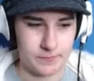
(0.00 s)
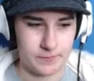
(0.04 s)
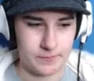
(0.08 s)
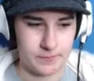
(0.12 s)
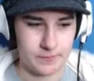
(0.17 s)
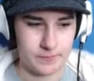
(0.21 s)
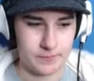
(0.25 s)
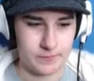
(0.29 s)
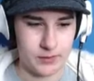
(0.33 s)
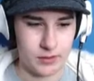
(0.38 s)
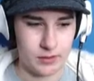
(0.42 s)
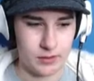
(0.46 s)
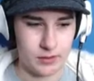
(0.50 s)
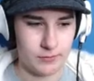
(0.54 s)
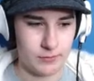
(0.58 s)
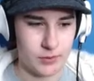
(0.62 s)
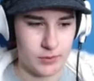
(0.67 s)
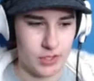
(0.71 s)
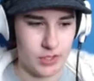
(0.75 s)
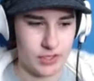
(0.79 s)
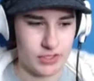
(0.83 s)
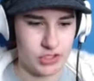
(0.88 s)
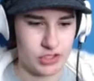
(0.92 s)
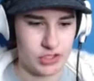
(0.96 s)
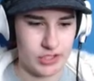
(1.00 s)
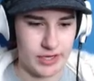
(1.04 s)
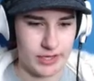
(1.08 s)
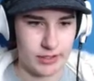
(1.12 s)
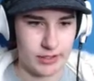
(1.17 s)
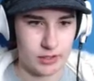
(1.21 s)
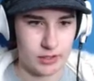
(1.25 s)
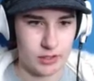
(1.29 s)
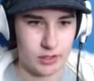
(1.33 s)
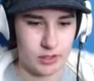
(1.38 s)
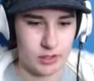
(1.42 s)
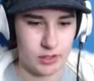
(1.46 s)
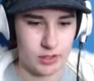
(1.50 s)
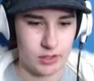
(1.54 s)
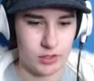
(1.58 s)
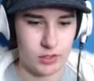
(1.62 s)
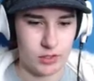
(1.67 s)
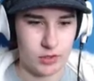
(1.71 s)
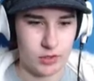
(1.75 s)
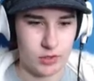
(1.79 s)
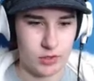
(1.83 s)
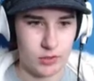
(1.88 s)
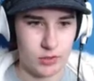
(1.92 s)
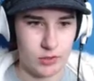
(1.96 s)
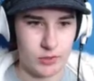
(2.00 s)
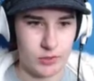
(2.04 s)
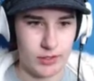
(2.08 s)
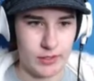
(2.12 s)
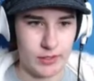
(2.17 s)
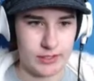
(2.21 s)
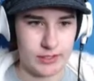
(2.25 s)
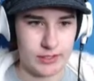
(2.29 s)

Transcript: Potty train. Quickly, let's go.